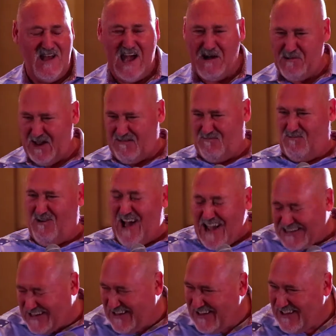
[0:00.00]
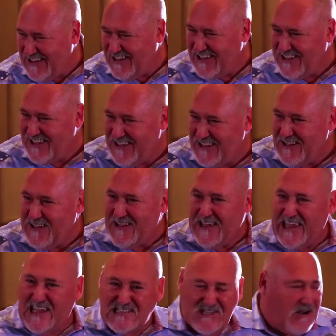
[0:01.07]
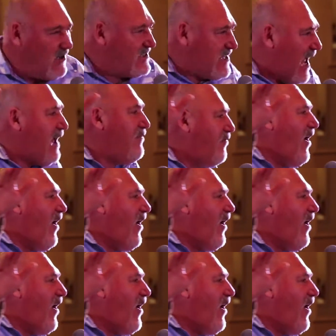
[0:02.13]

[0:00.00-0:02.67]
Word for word: I went, "What? It's on day